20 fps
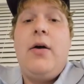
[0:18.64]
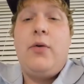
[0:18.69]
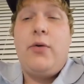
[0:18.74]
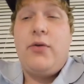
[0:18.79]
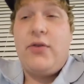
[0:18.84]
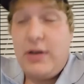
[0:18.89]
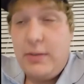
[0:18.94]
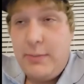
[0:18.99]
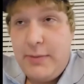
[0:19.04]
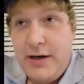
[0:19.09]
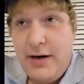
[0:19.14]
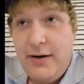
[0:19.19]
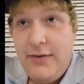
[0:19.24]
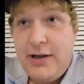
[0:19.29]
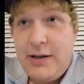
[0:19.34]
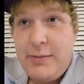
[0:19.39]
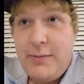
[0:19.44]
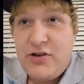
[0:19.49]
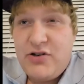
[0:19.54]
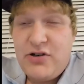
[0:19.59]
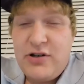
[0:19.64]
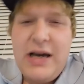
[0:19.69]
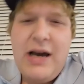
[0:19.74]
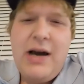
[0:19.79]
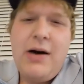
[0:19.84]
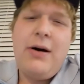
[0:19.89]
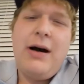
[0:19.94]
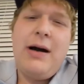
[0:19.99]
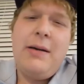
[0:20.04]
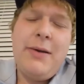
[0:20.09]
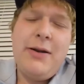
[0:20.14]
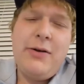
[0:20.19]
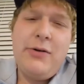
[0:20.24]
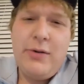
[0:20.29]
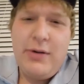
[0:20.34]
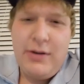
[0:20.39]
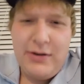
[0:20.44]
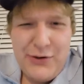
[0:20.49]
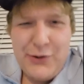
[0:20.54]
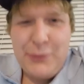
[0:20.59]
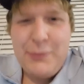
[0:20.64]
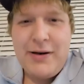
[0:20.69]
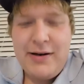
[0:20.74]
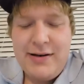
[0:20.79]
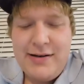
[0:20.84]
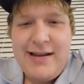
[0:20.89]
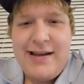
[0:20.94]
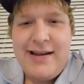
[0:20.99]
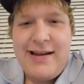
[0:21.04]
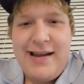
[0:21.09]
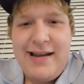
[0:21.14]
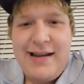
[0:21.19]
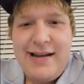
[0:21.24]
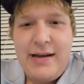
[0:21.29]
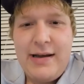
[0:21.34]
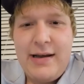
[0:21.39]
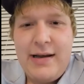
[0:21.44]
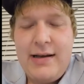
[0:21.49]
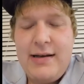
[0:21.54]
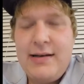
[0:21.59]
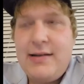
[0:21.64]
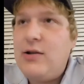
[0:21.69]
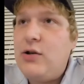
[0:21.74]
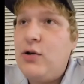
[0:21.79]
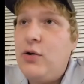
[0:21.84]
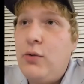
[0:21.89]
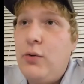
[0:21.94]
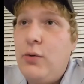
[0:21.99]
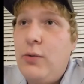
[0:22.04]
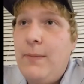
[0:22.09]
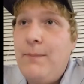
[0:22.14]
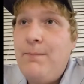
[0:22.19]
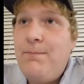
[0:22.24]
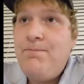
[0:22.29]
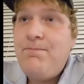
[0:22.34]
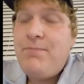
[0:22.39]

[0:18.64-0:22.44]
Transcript: who's going to be on the commission. Now, I've been doing a little bit of digging into